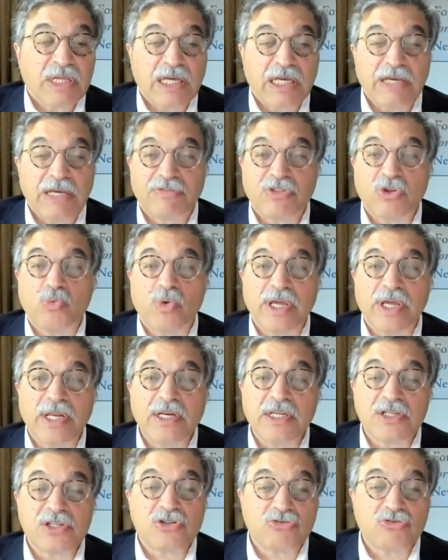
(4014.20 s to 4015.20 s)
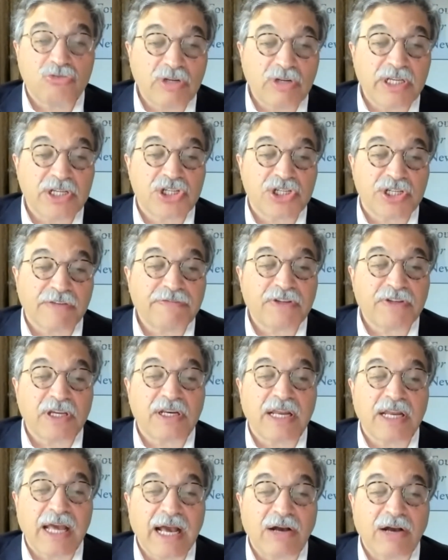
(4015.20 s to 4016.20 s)
If the wind is truly
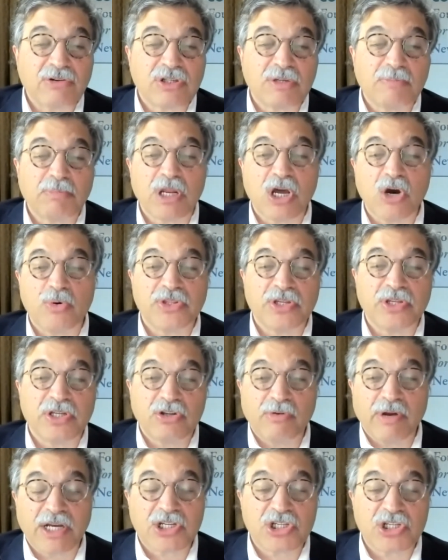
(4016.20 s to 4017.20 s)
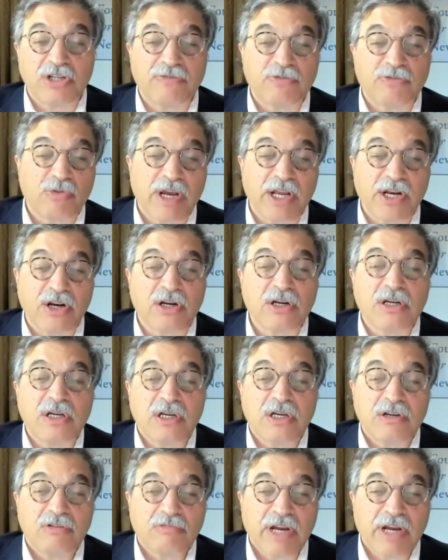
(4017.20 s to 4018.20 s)
shifting now to blow in the direction of greater
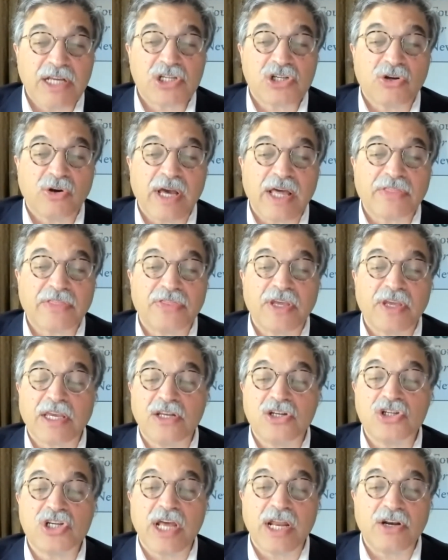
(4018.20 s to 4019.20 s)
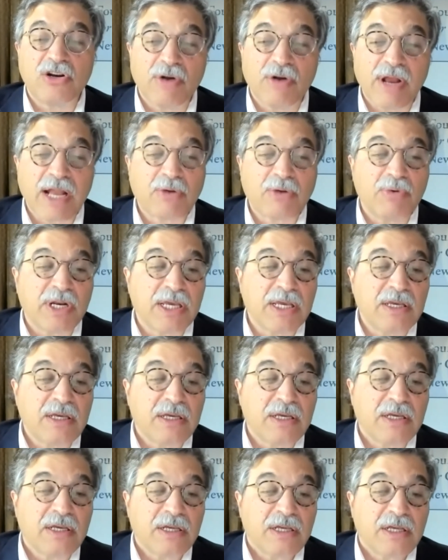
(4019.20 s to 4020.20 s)
racial, ethnic, and gender
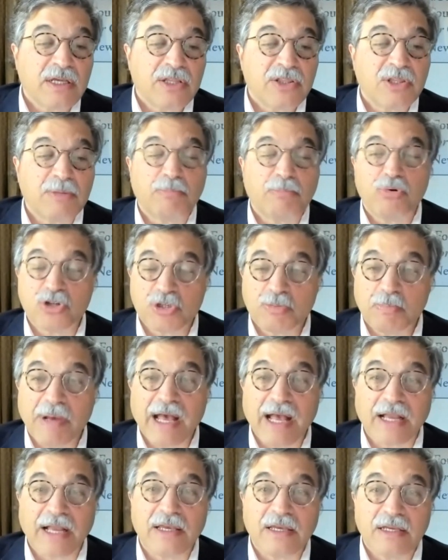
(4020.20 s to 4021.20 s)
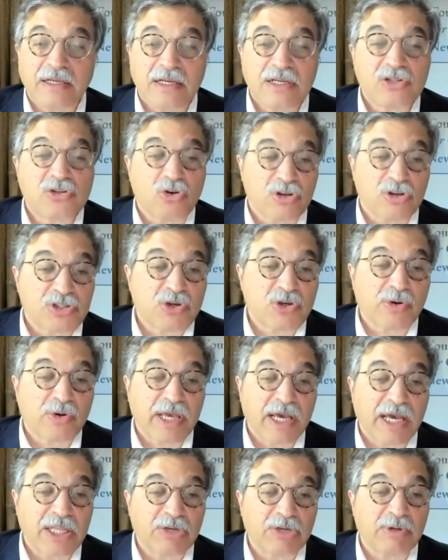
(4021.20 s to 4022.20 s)
equity, the pushback is also
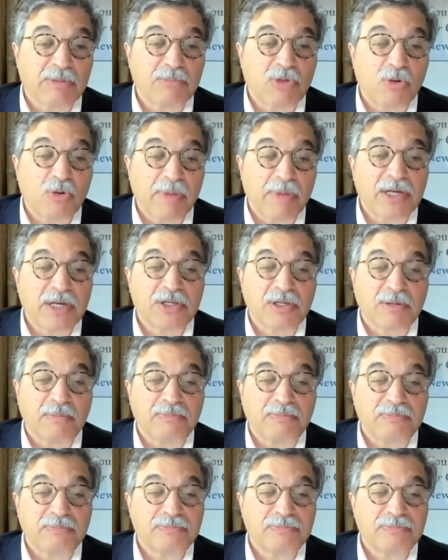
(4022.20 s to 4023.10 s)
gathering momentum.